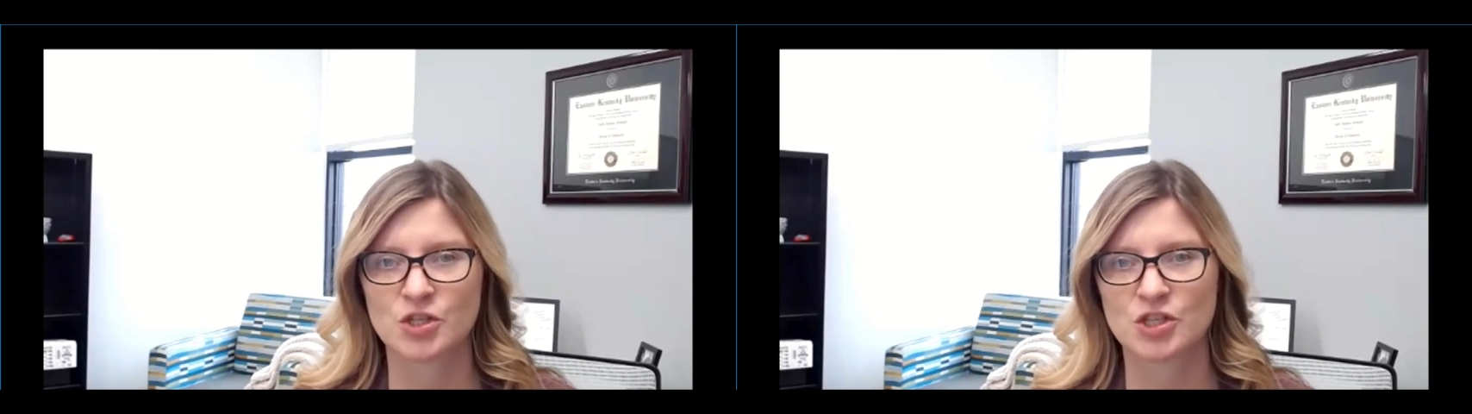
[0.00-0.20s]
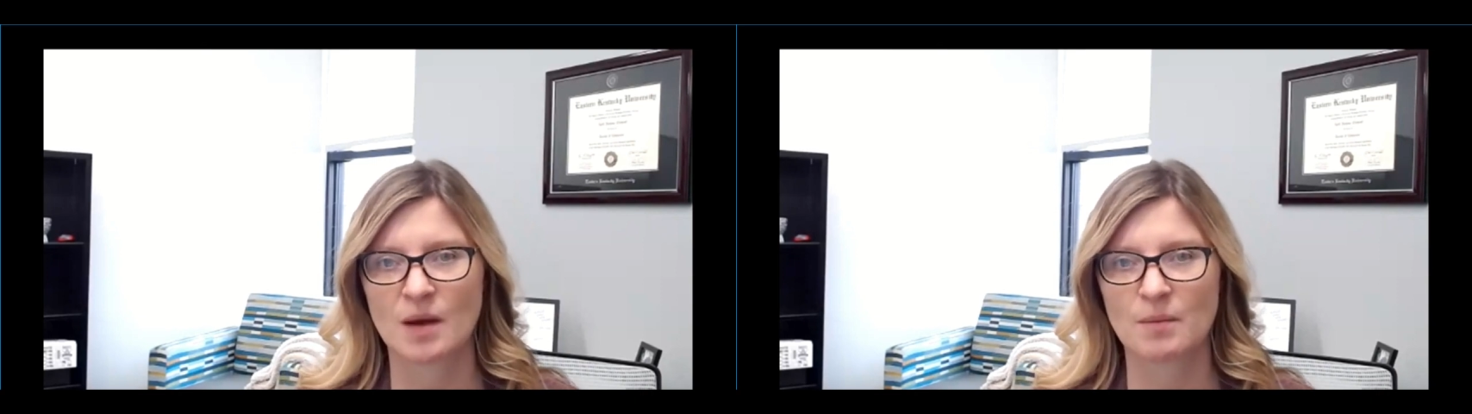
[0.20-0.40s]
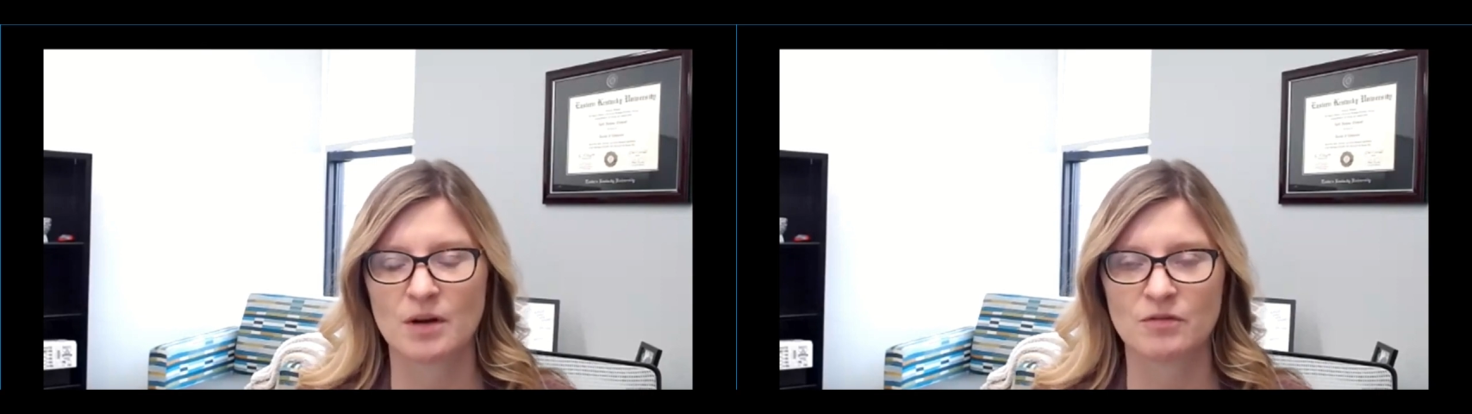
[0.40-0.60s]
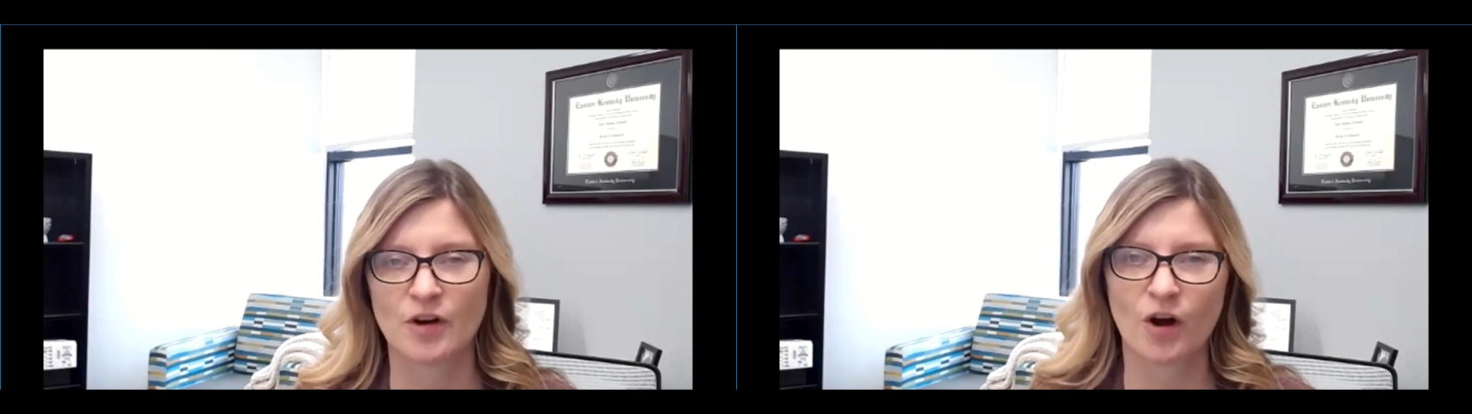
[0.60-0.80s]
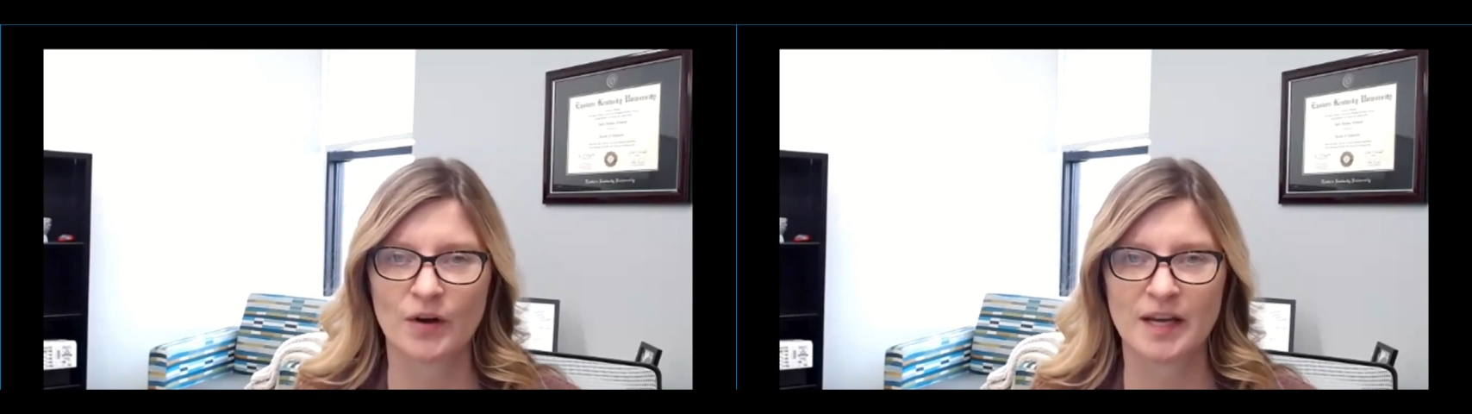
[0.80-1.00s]
Shepard for
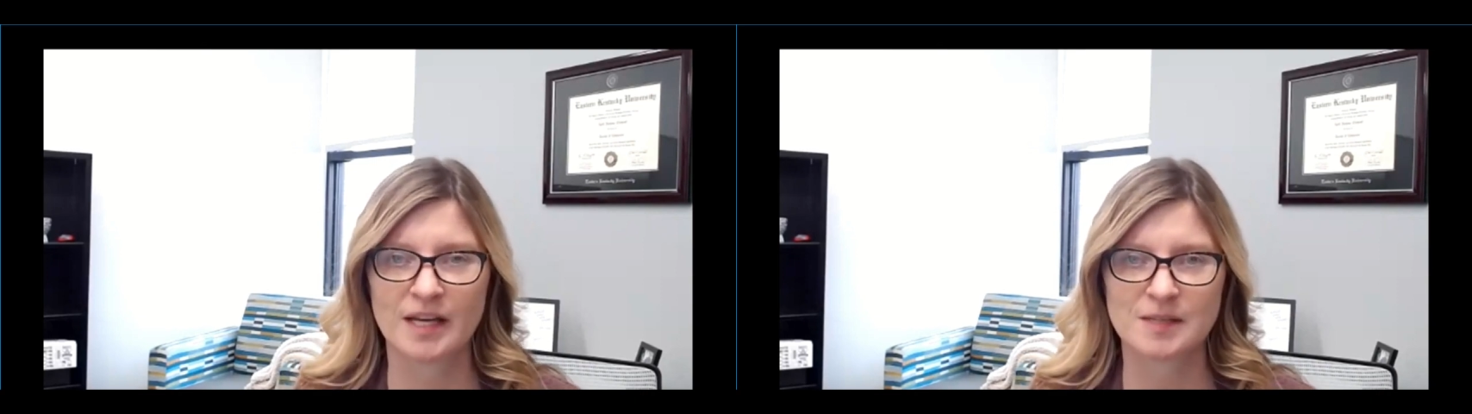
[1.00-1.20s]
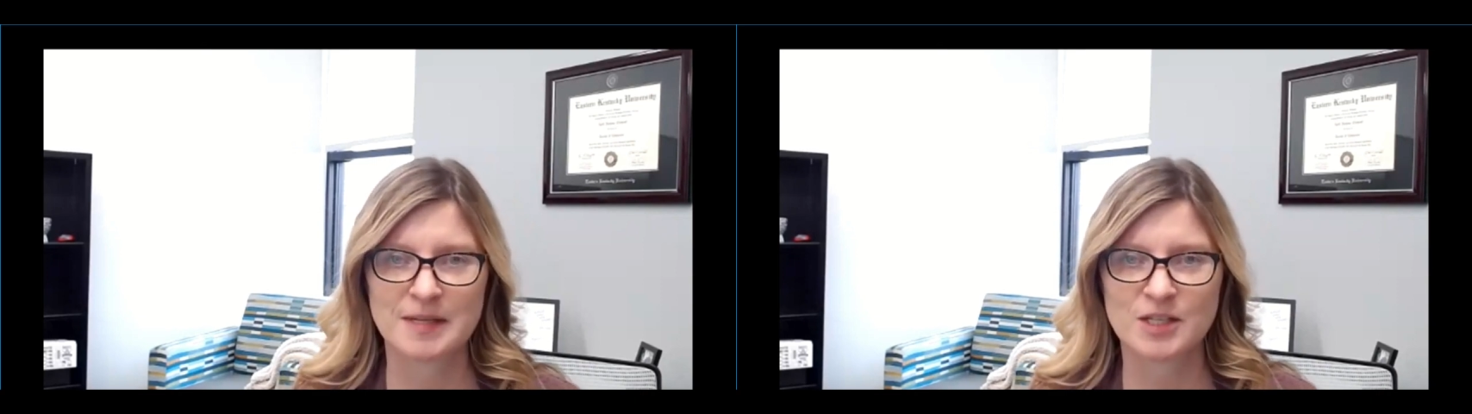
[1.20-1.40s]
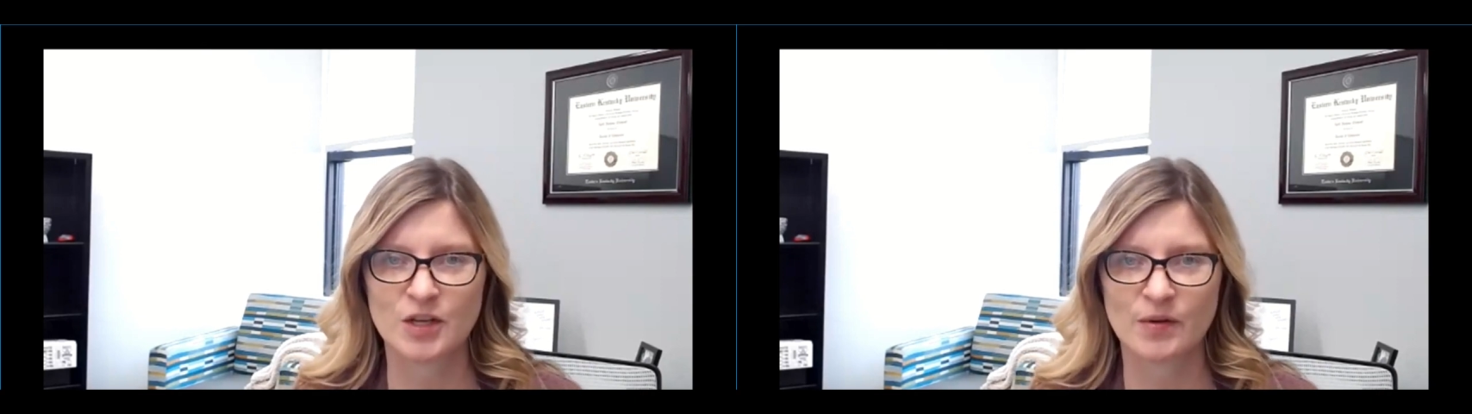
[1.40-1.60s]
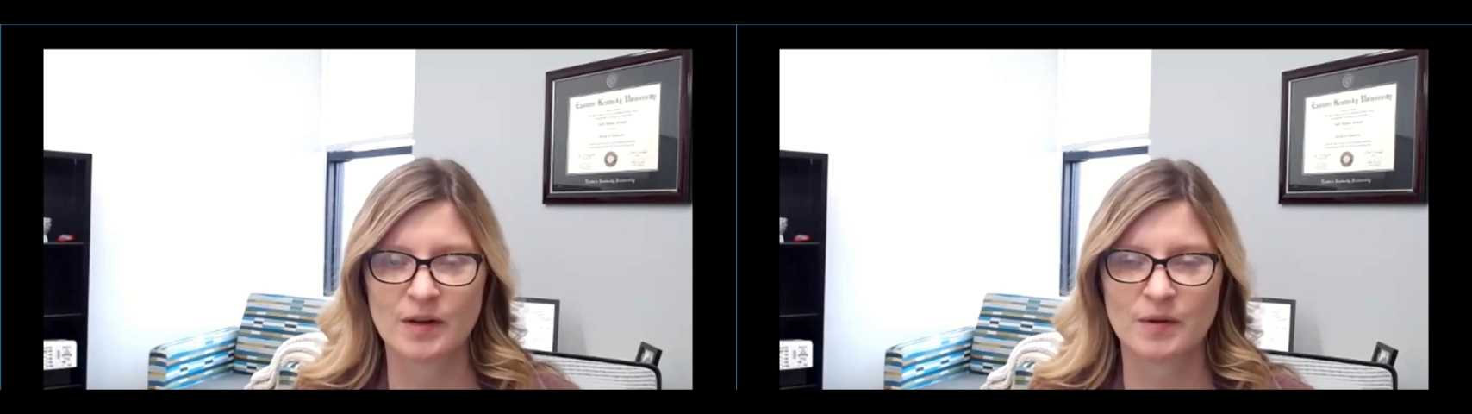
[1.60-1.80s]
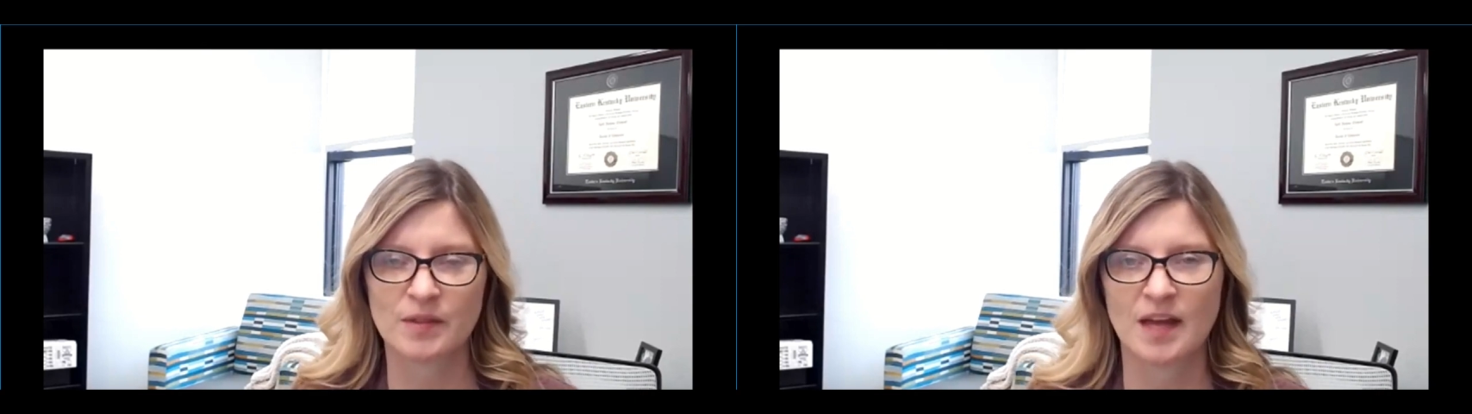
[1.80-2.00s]
all he has been doing
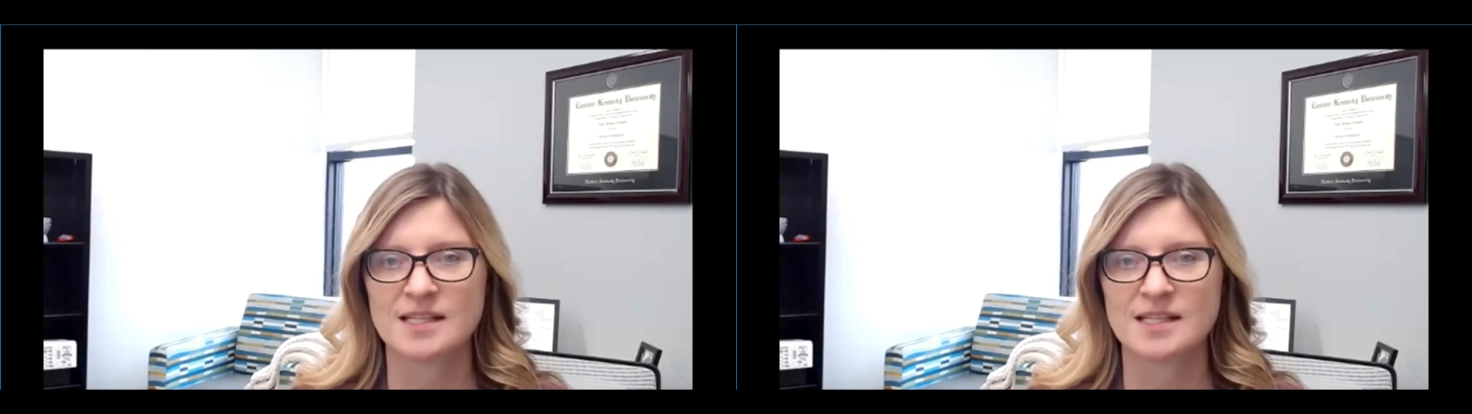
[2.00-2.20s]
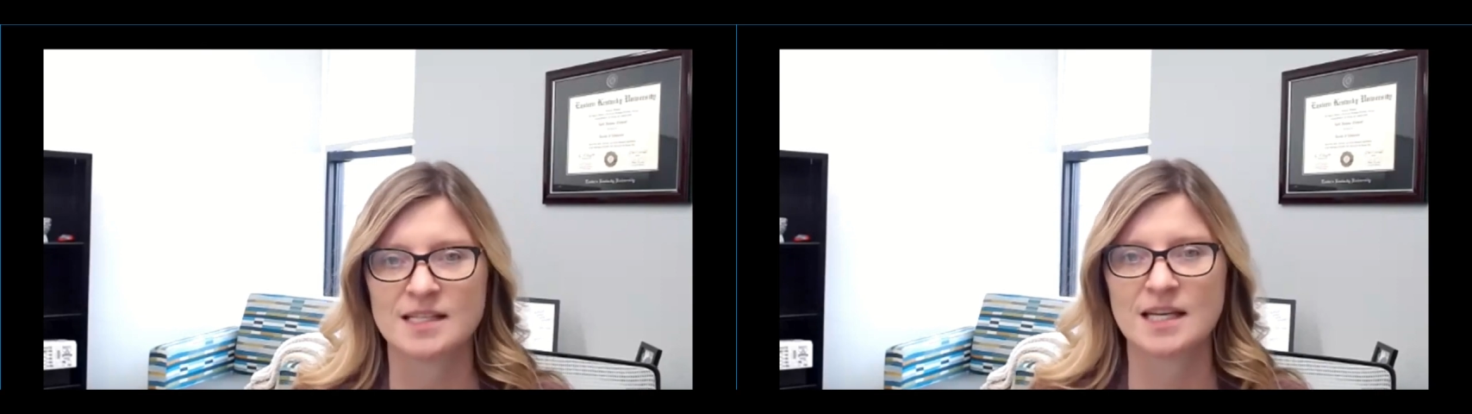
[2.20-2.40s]
with the ACT.